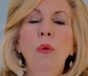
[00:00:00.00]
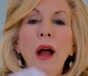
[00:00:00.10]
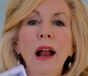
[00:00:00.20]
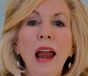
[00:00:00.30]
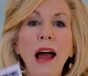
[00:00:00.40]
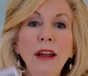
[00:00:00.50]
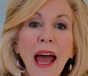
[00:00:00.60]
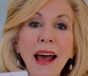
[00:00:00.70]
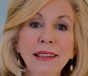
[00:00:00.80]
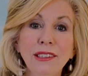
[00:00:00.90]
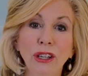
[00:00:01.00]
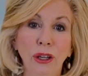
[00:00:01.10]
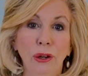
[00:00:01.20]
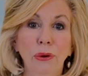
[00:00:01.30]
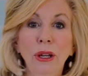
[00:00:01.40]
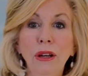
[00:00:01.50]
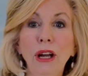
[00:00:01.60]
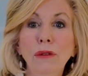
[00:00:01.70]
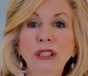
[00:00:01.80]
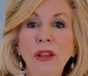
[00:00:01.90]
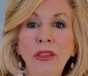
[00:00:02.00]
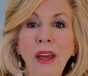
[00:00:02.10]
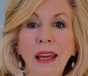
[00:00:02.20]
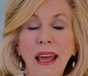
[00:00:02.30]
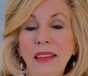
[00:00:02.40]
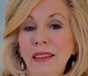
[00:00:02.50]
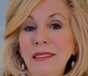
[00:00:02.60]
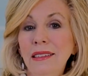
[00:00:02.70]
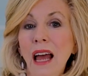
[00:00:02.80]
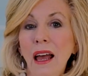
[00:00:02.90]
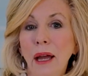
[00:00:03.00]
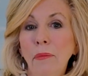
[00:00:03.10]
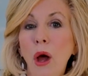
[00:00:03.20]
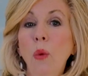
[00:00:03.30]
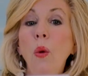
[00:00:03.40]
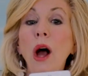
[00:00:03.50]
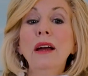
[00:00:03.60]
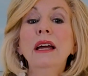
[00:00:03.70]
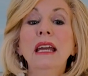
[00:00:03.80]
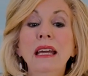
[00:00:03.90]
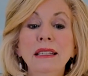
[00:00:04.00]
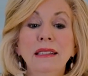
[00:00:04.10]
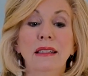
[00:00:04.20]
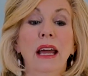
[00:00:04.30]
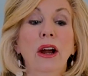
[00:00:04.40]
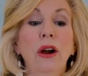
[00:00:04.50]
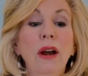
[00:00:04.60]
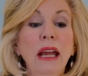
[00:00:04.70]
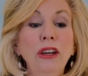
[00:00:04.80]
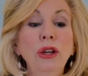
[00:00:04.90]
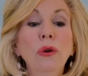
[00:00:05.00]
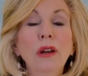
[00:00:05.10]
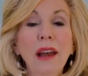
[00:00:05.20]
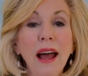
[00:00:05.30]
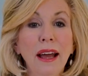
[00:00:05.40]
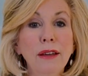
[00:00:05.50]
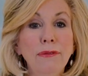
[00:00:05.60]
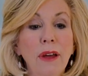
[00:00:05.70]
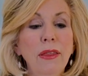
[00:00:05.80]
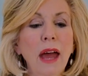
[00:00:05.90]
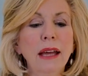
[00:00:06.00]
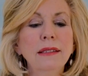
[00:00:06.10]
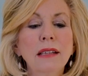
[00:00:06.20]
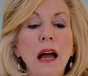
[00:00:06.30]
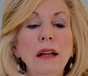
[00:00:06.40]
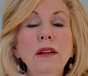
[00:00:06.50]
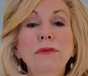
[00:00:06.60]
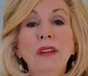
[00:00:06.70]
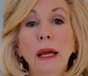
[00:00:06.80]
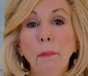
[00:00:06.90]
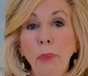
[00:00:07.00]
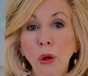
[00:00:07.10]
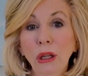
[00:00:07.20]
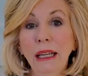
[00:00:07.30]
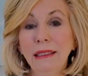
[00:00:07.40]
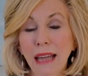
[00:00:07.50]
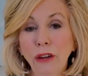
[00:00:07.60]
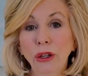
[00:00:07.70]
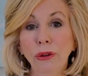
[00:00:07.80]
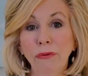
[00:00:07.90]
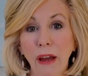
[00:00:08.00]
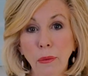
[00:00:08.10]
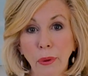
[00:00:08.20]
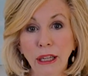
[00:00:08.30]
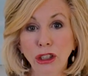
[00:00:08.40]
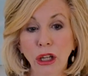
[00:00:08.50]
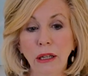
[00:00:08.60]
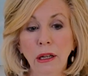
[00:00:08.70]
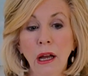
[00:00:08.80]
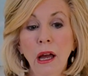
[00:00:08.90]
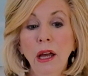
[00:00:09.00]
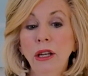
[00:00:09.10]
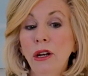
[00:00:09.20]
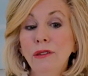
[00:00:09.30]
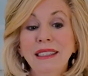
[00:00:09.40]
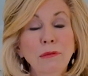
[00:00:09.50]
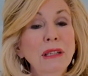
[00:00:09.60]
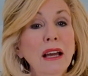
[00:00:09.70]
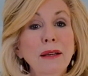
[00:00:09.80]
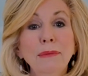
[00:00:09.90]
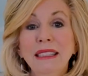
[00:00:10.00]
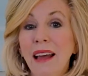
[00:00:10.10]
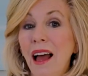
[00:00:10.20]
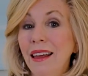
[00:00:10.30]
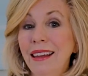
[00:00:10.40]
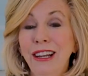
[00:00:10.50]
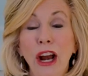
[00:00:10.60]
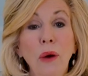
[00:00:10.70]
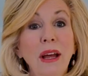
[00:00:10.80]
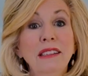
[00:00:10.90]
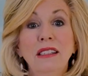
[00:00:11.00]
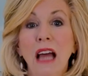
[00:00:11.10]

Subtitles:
Well, I ask you, you know, to think at this time, what is there in your life that is kind of like pulling down your vibration? You know, sometimes, you know, it's